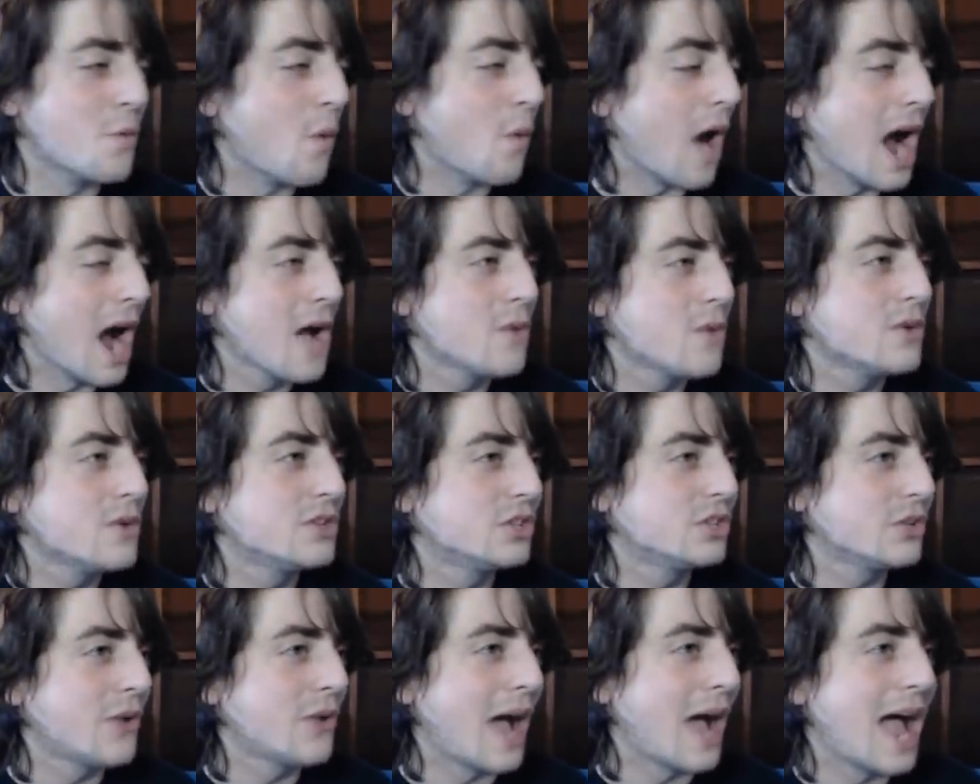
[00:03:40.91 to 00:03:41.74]
Why
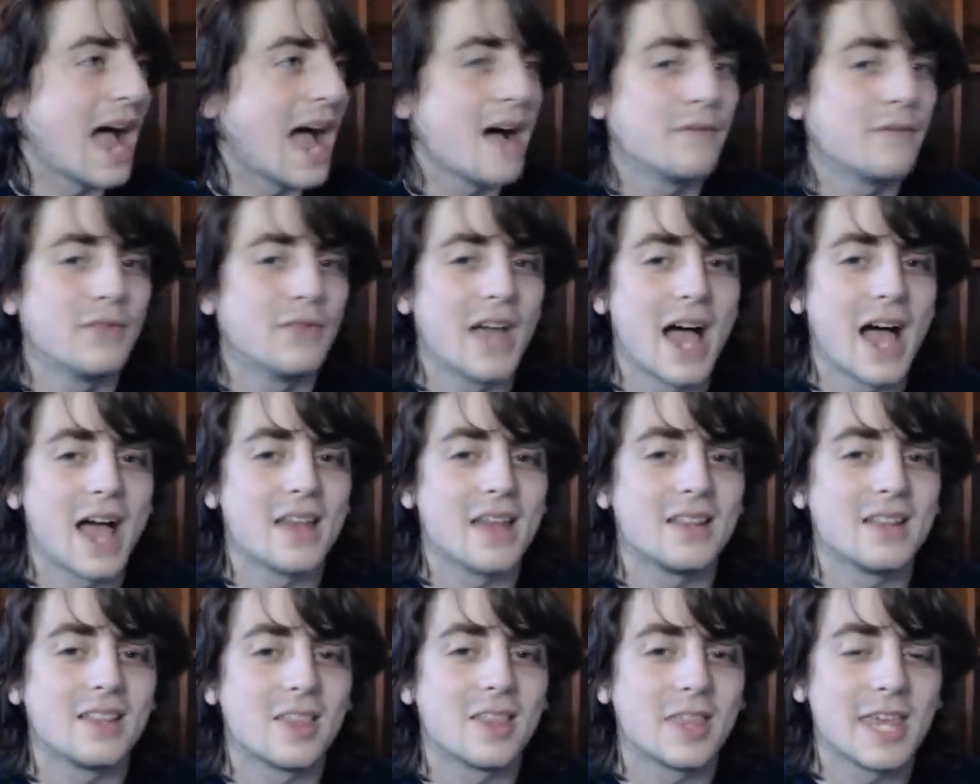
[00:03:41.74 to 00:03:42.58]
would you have
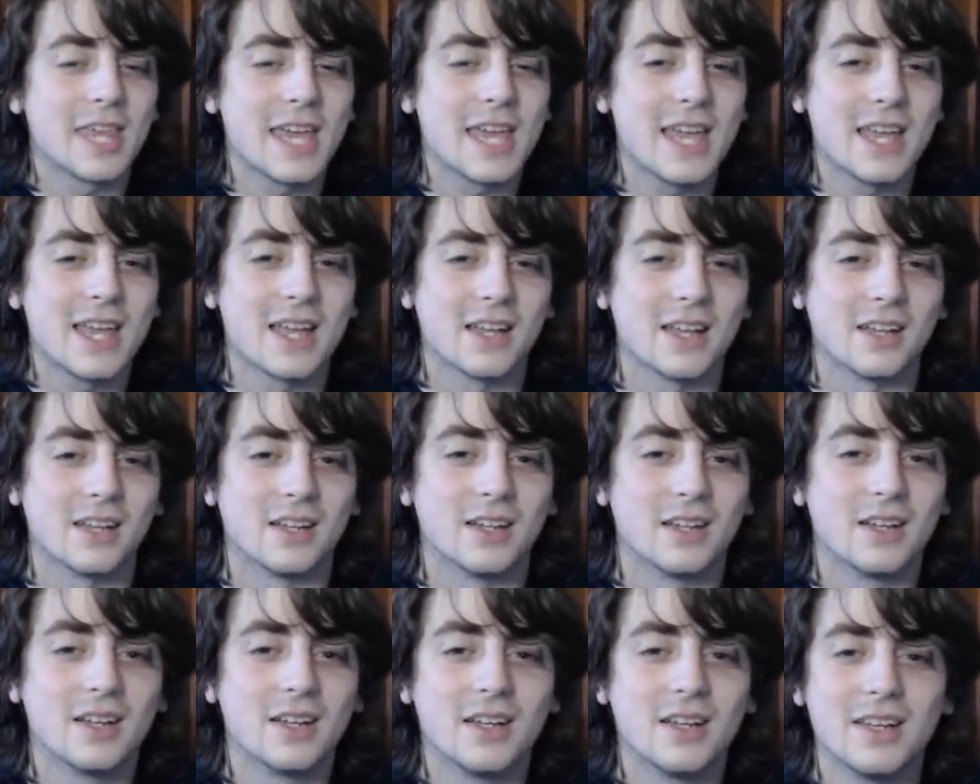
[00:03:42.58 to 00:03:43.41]
that
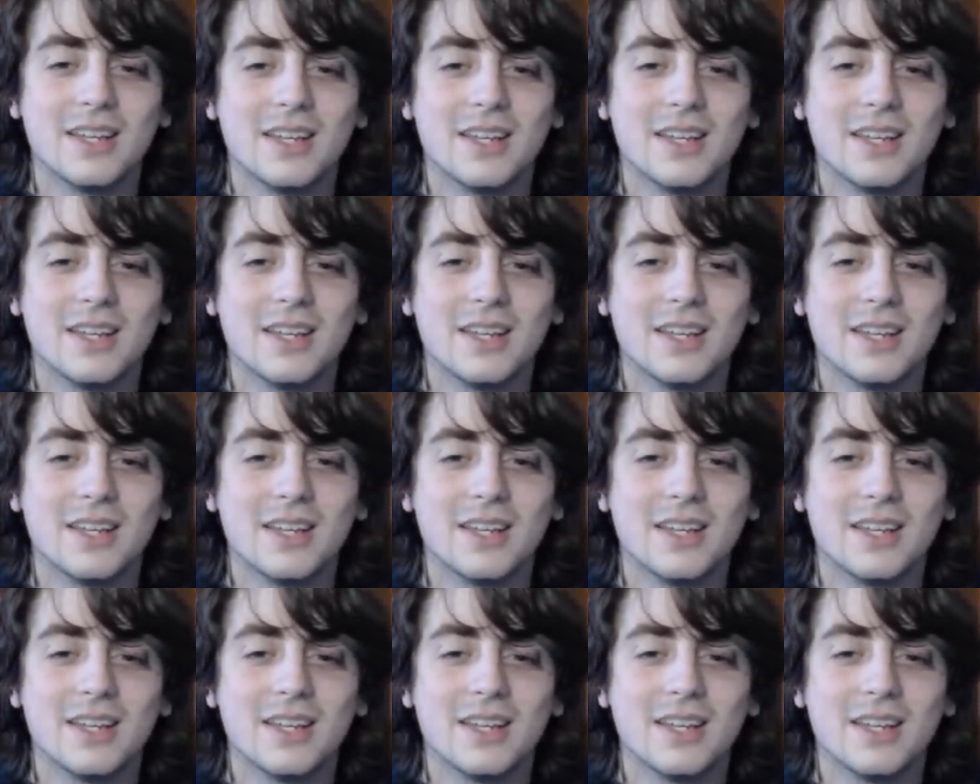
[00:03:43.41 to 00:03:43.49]
thing?